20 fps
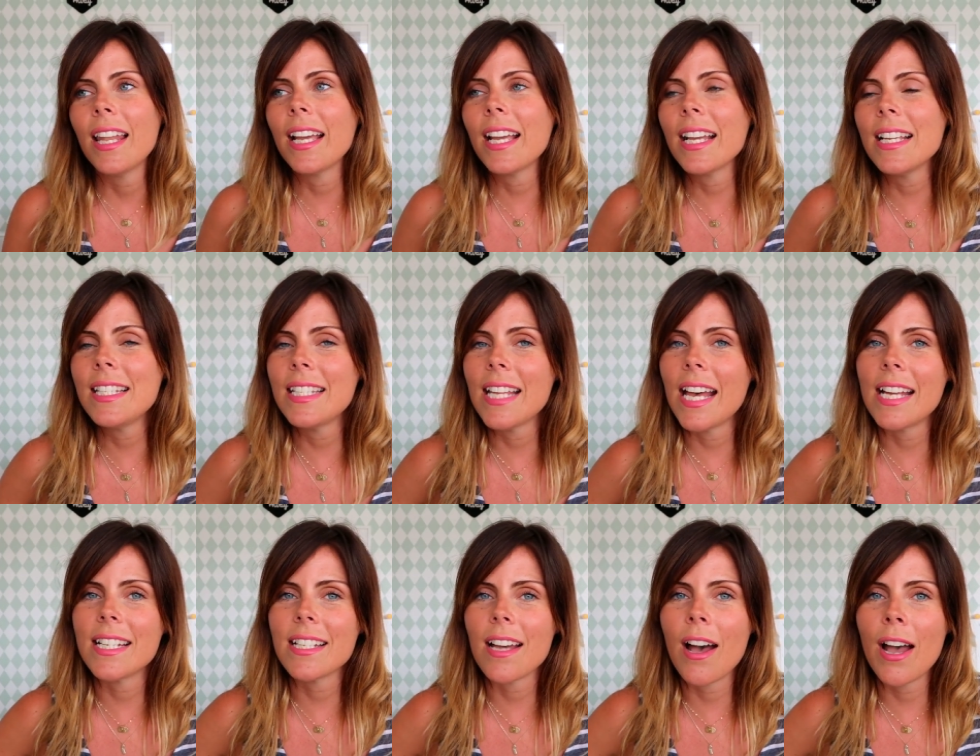like I
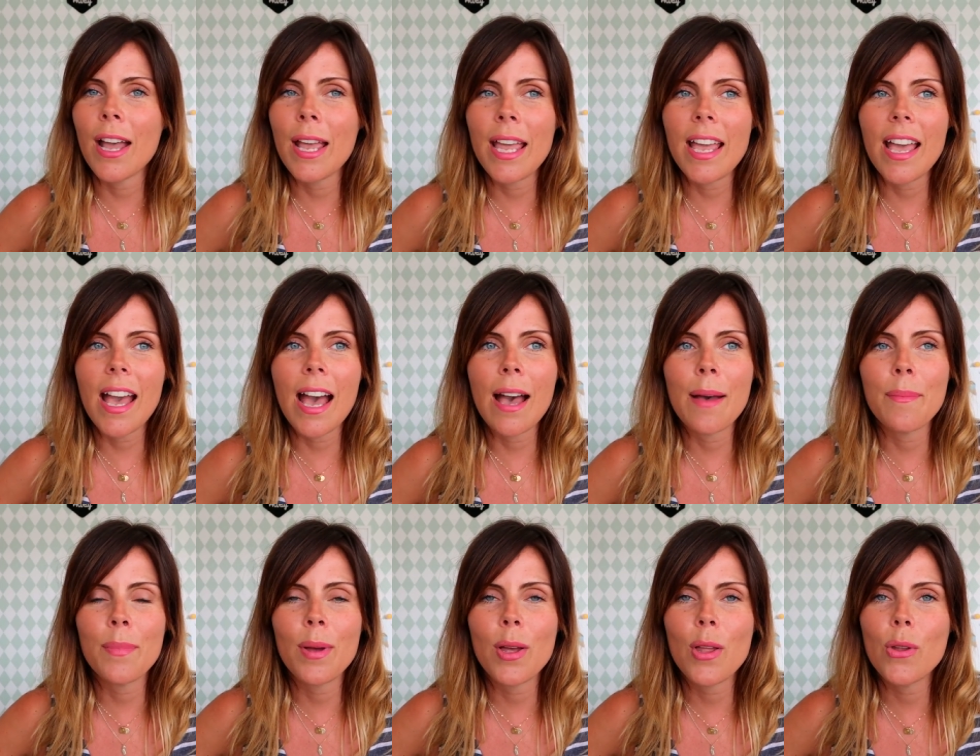said, I
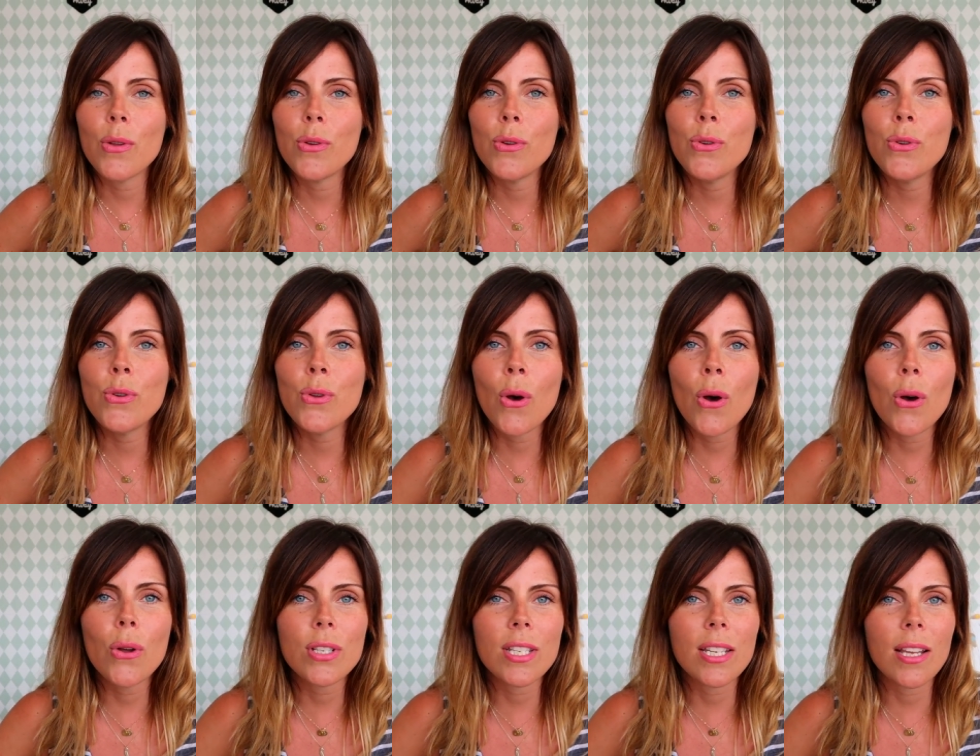am
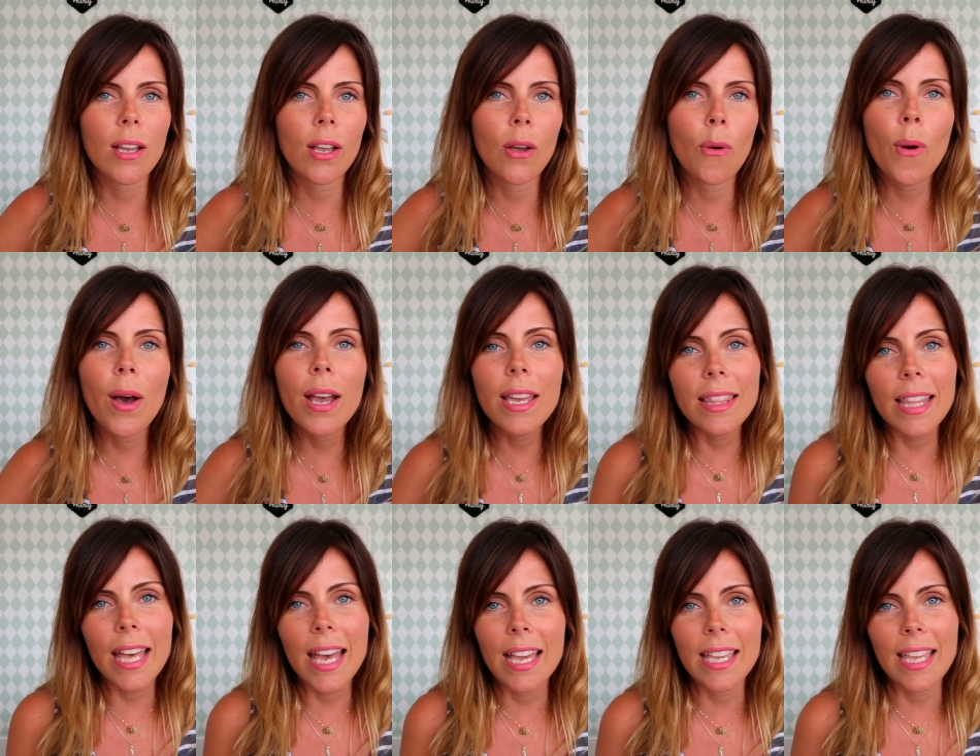not
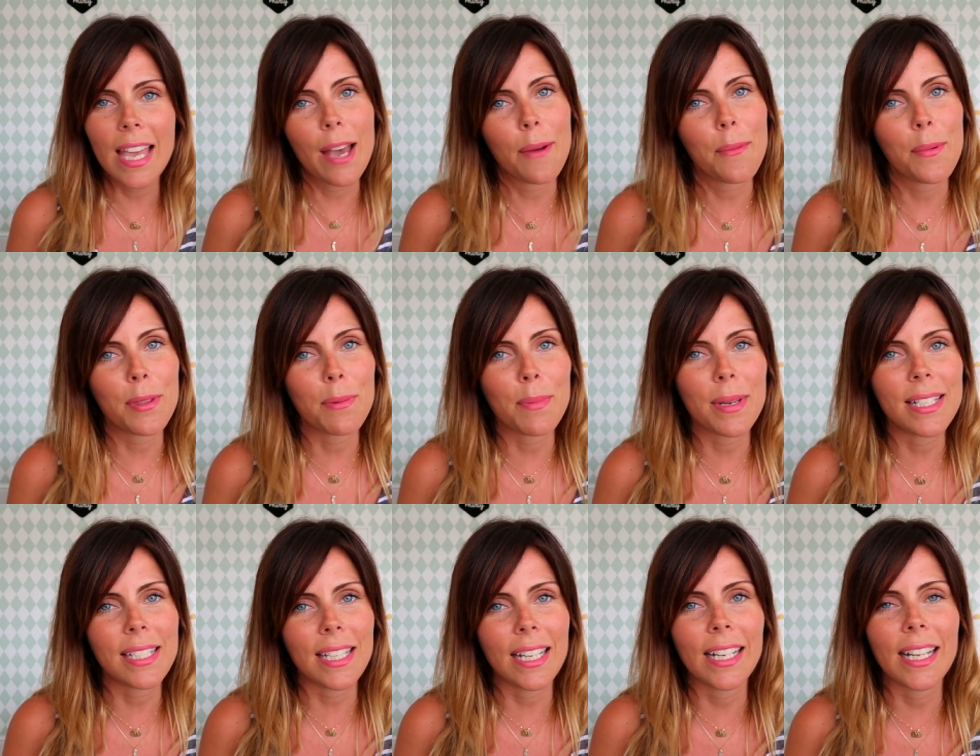quite there yet with
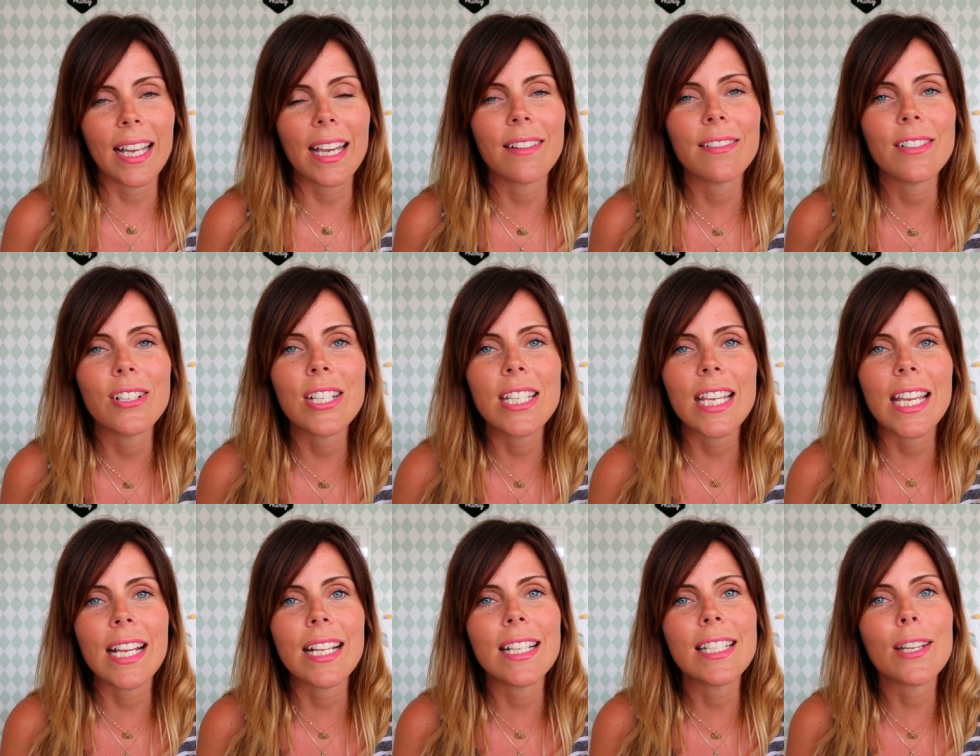my skincare
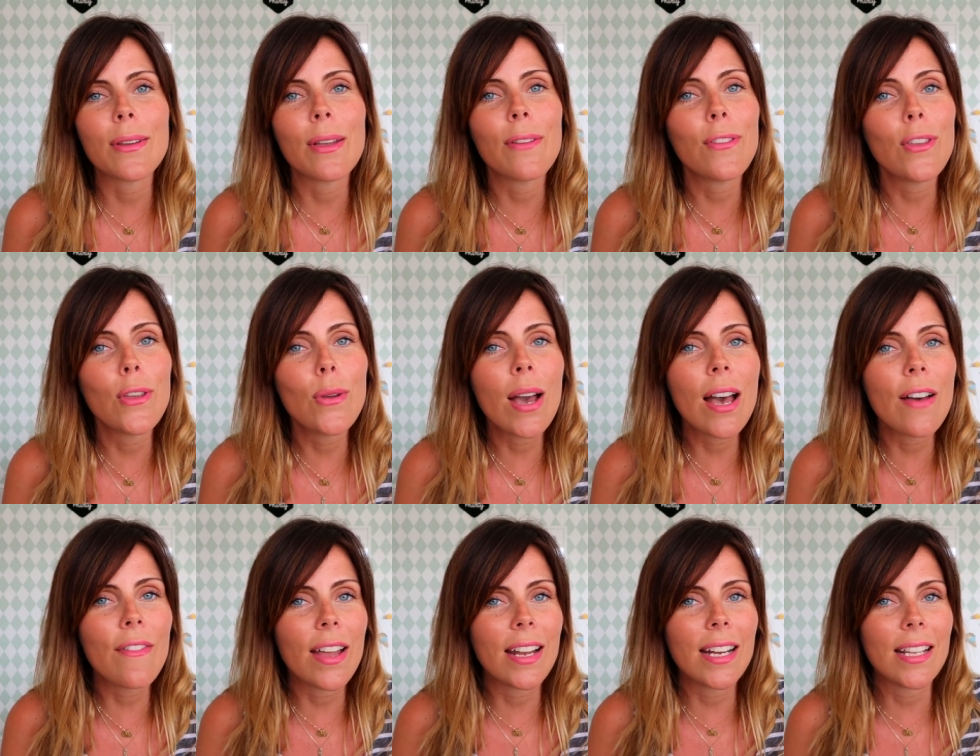routine. So if you
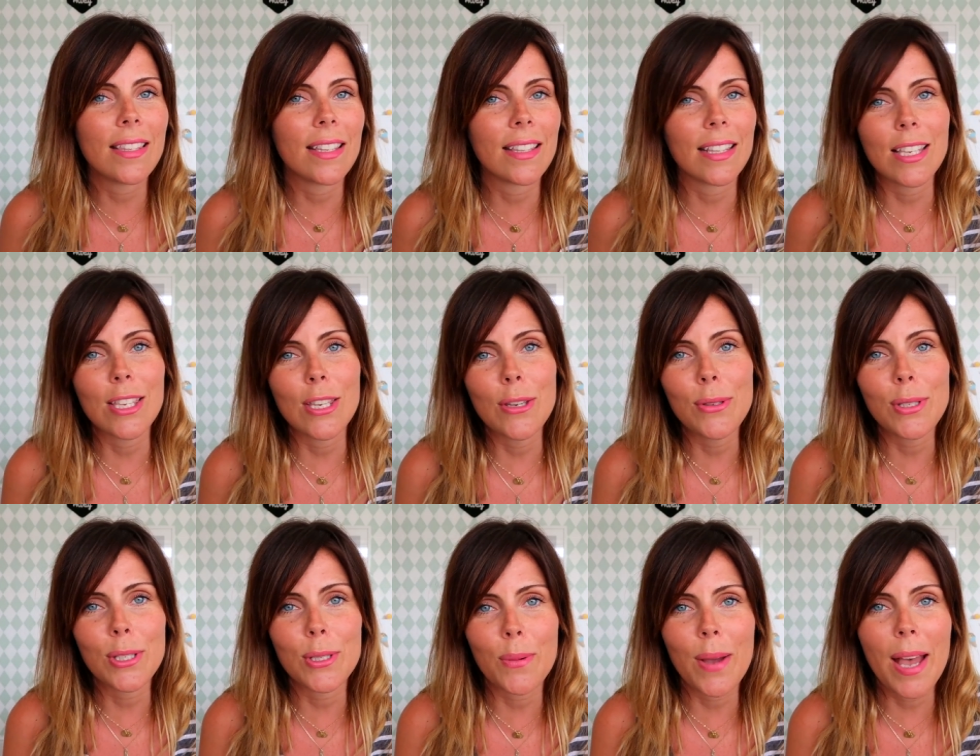have anything that
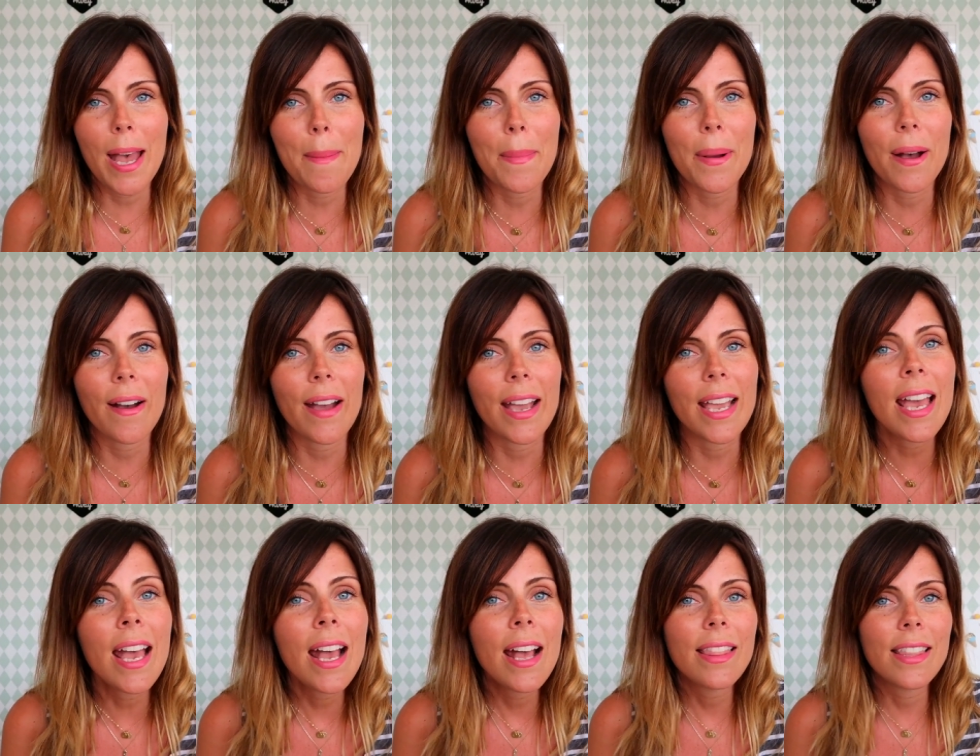you swear
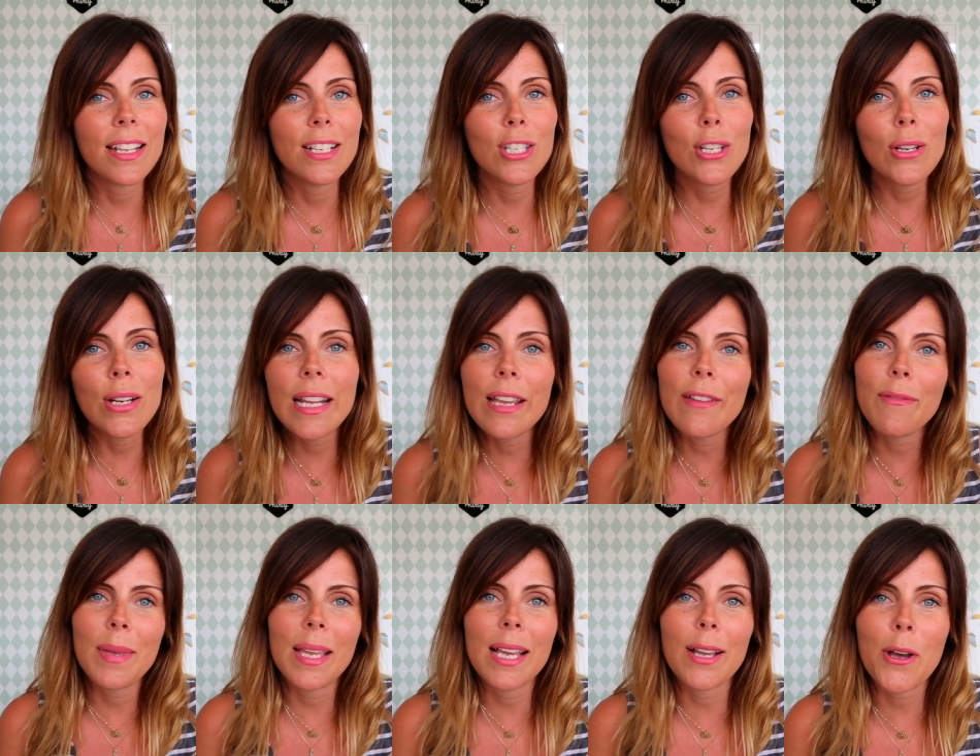by, then do
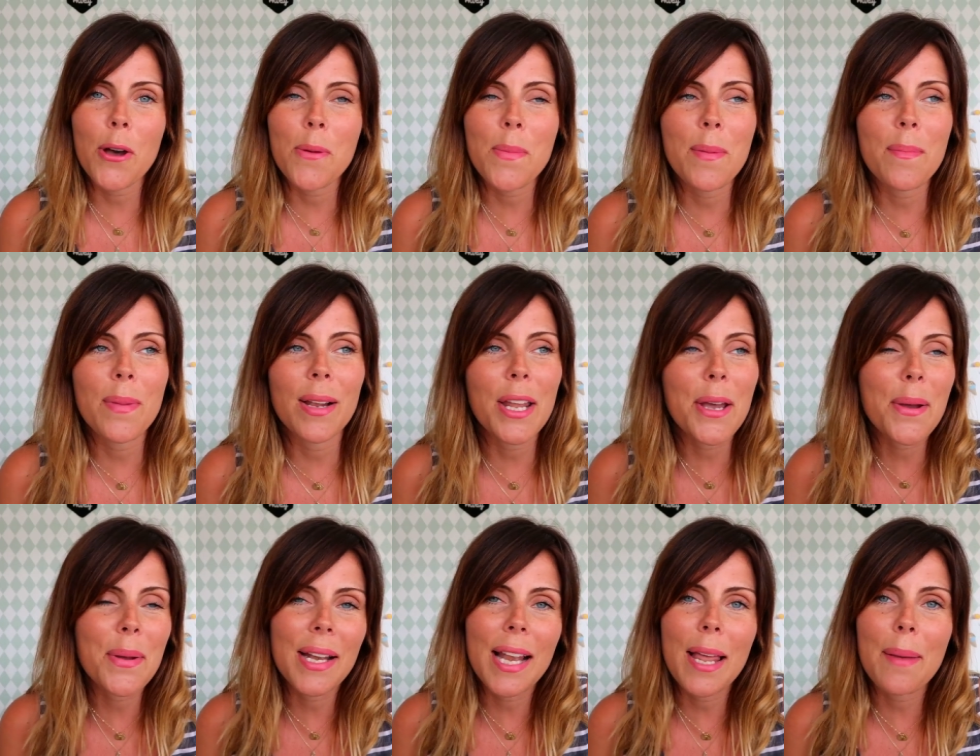leave me a comment below
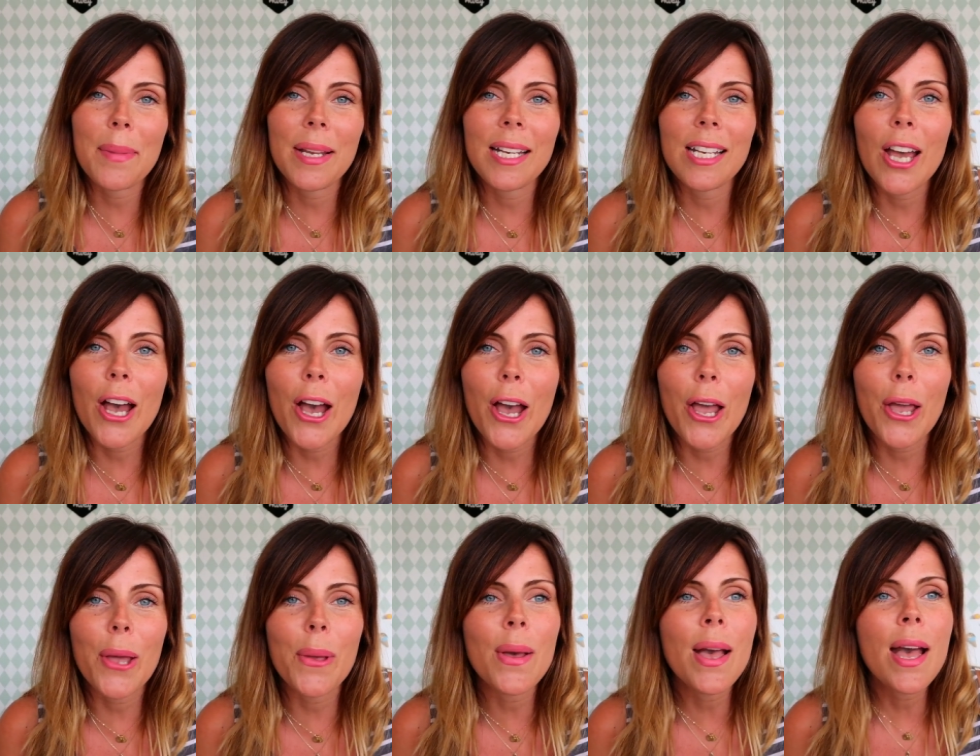and let me
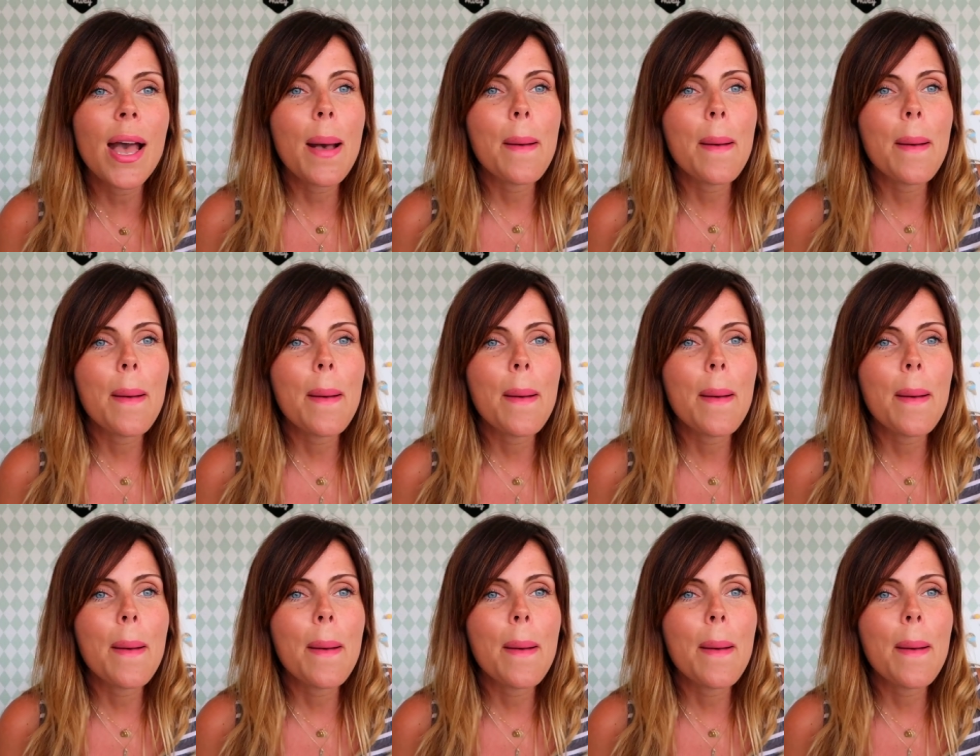know.